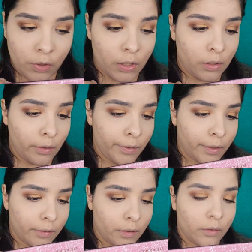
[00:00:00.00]
I
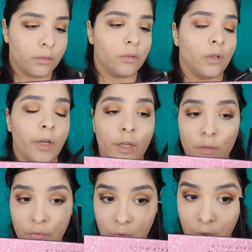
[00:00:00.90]
really
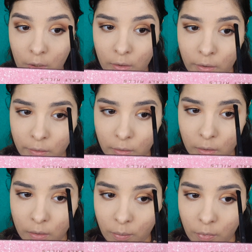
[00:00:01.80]
like it for
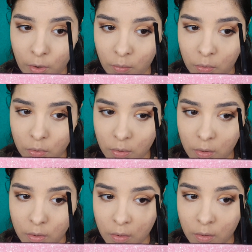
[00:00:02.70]
highlighting the brow
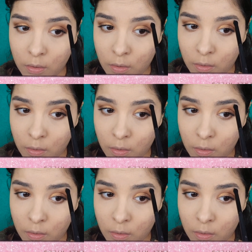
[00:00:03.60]
bone.